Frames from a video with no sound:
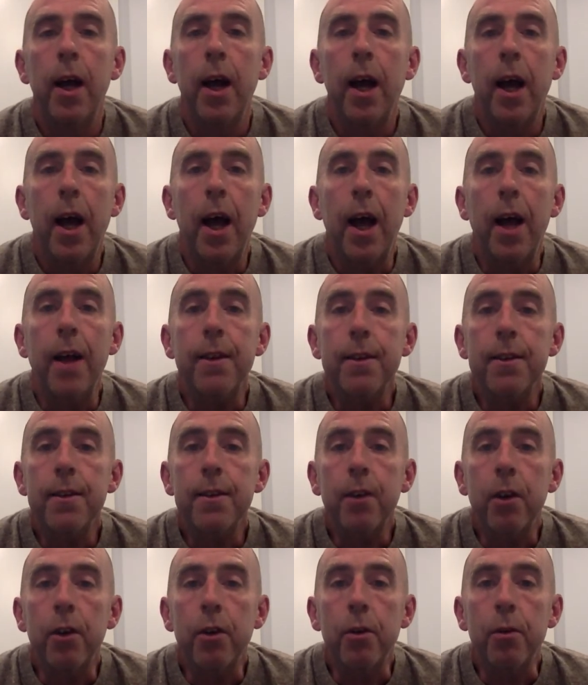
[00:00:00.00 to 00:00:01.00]
As this
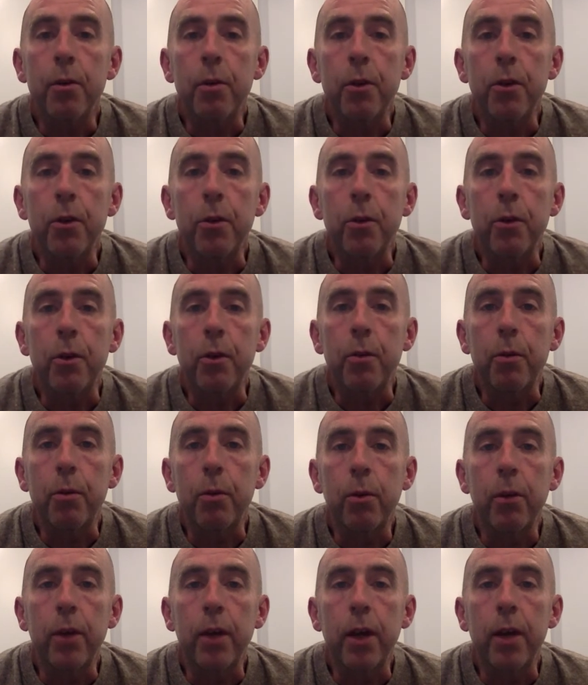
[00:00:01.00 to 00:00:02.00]
controversy was
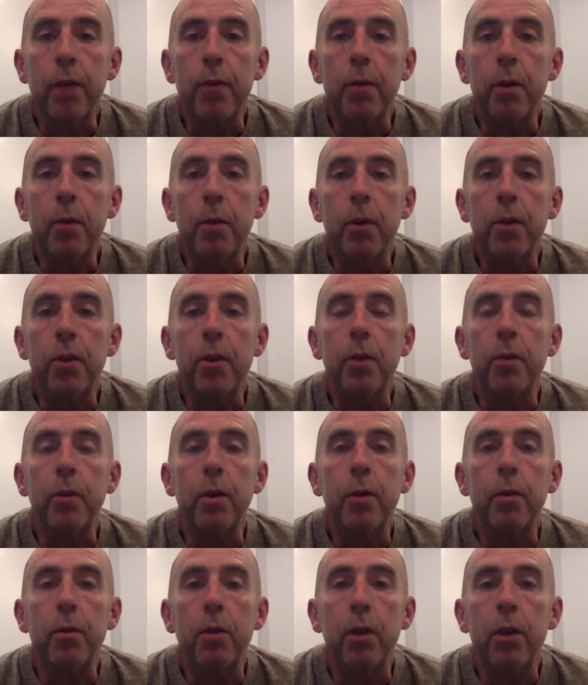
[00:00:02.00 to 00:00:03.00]
unfolding, I found myself
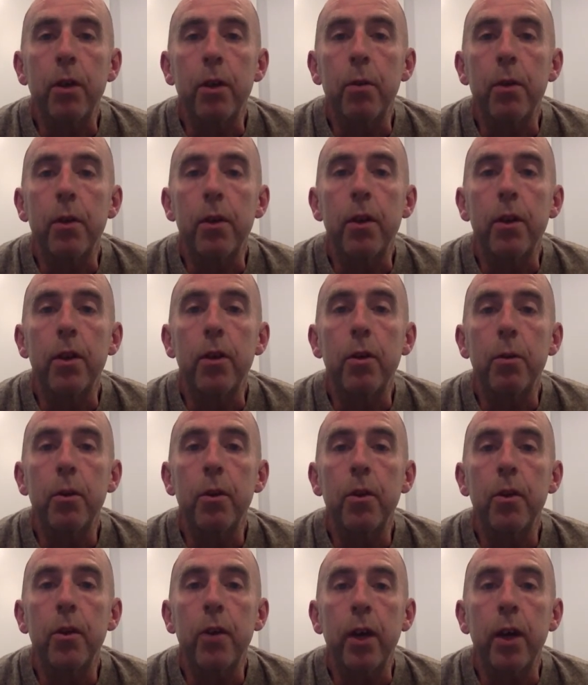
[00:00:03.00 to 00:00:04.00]
confronted with the human
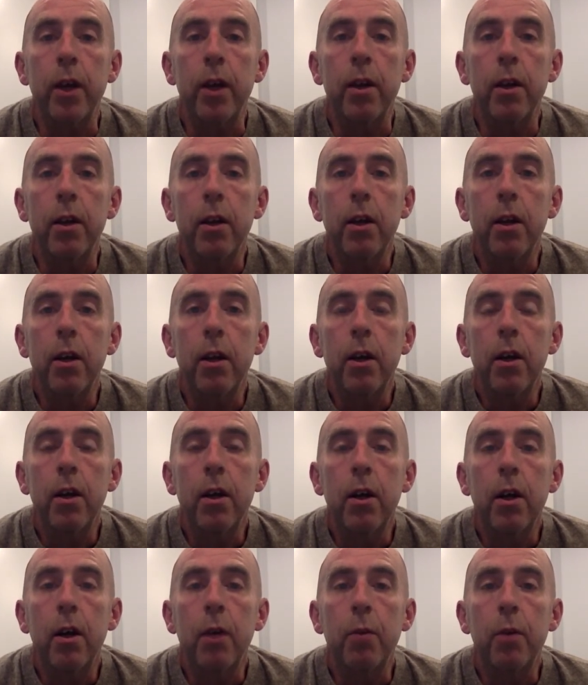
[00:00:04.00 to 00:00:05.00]
side
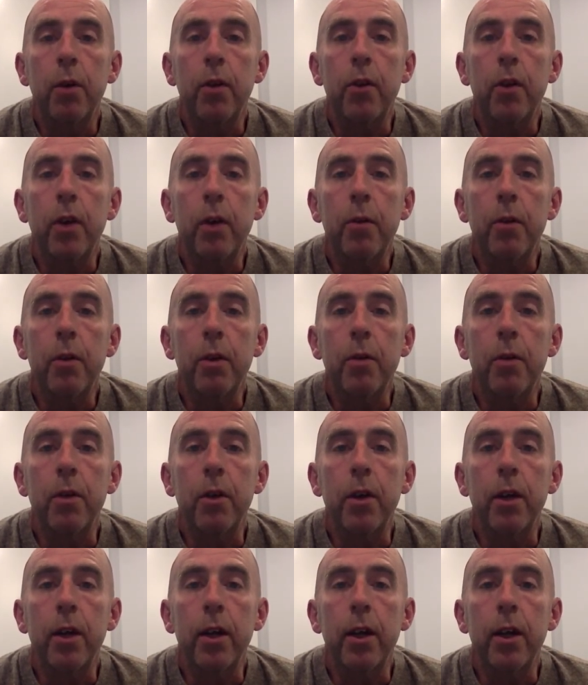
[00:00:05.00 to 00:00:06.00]
of what is often a
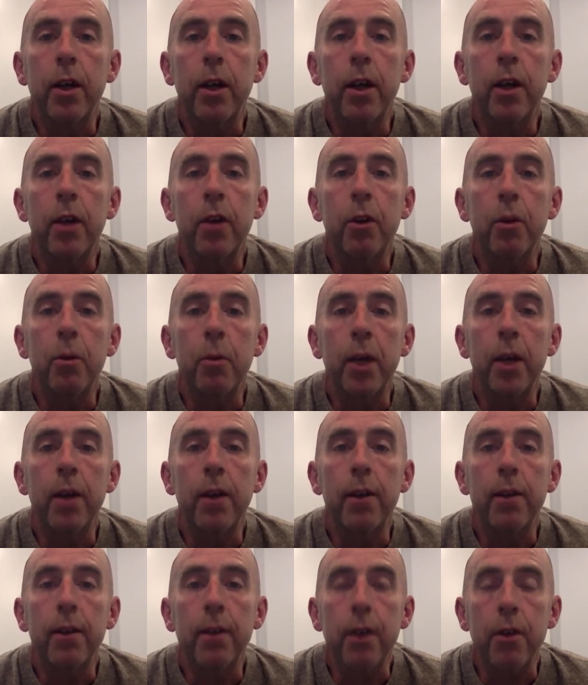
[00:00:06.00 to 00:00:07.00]
very inhumane
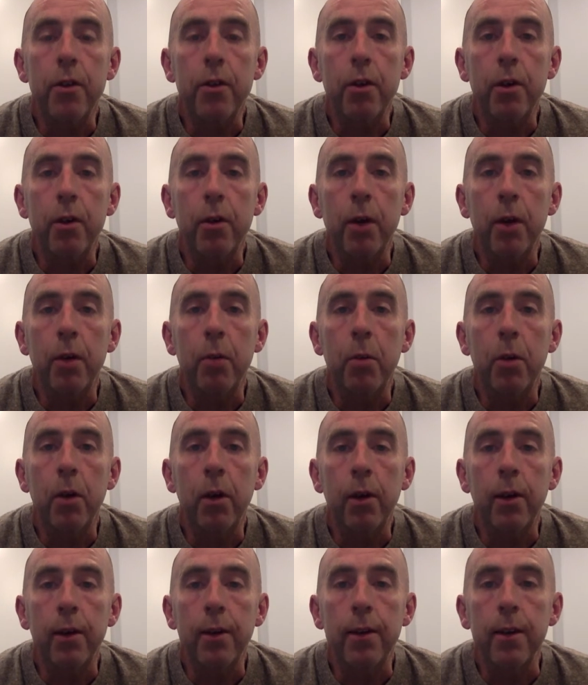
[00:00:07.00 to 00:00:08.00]
discussion around
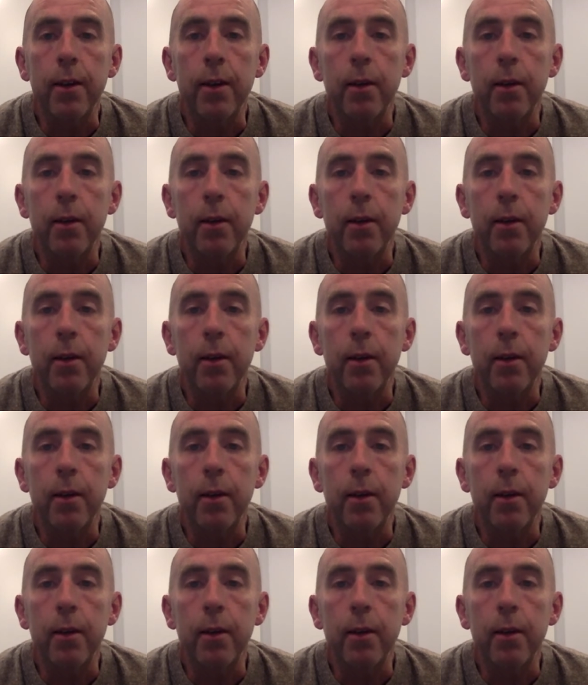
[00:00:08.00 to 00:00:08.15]
policy.